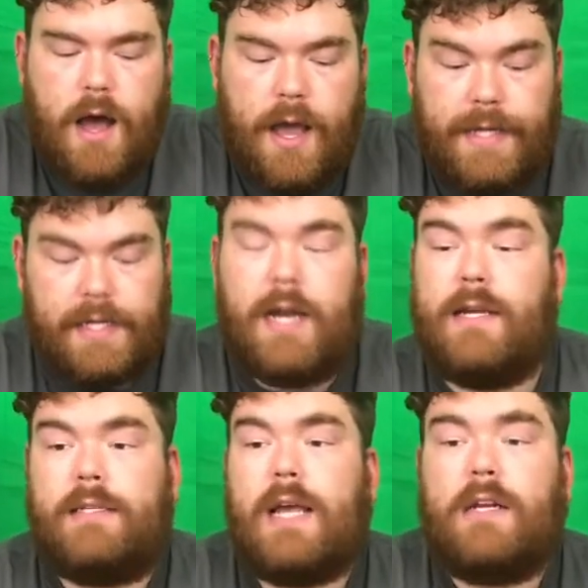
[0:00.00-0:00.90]
It's an
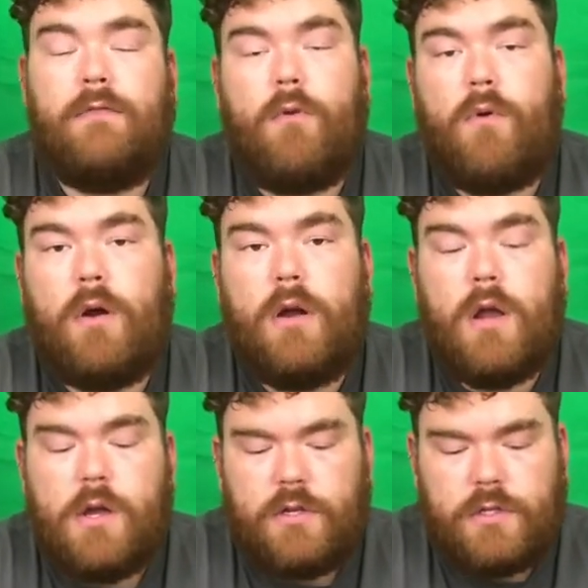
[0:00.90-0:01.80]
insectivore,
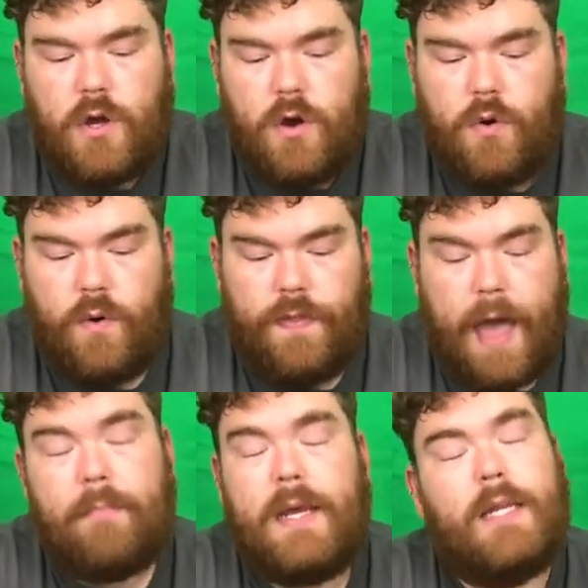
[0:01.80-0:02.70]
so
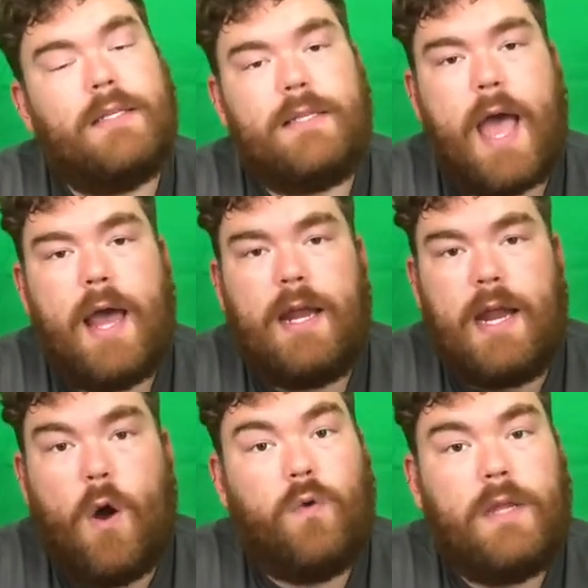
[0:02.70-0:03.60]
that means that it
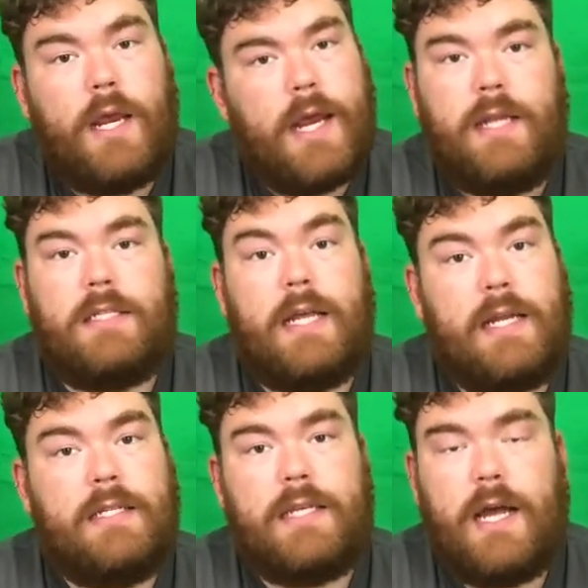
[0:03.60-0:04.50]
only eats
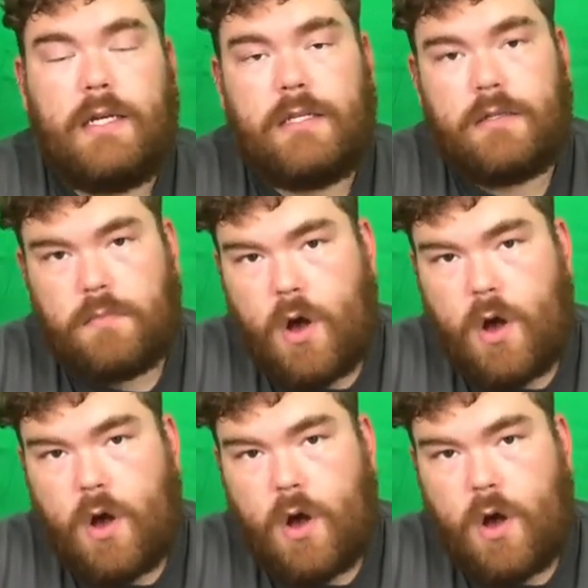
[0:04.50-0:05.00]
insects,